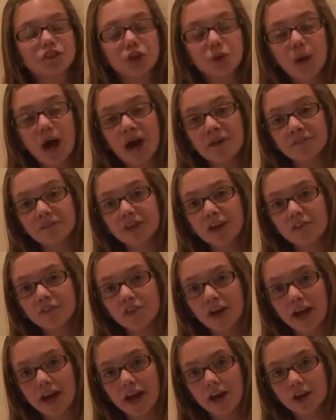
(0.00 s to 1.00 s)
do have enough
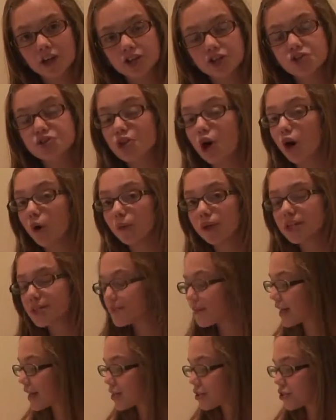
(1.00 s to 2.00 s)
air. Just always
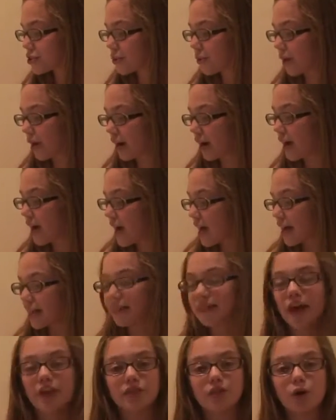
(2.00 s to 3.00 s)
make sure
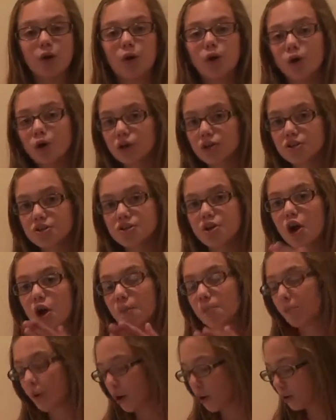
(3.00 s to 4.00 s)
that the holes
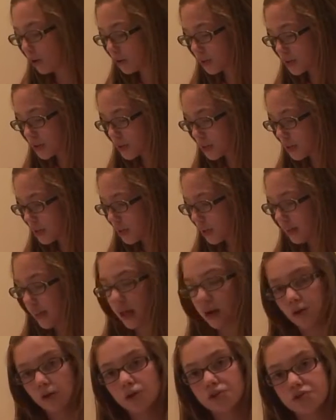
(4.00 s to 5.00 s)
are poked,
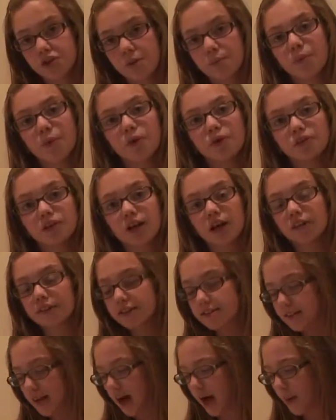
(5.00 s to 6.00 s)
on the
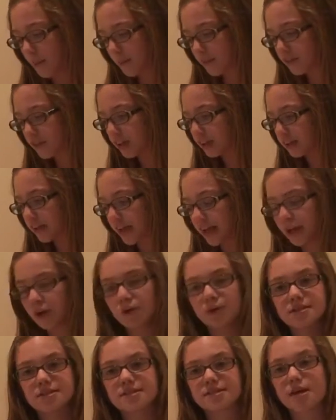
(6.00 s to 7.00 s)
top of the lid
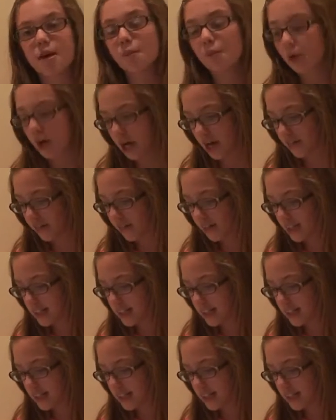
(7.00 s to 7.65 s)
or somewhere in the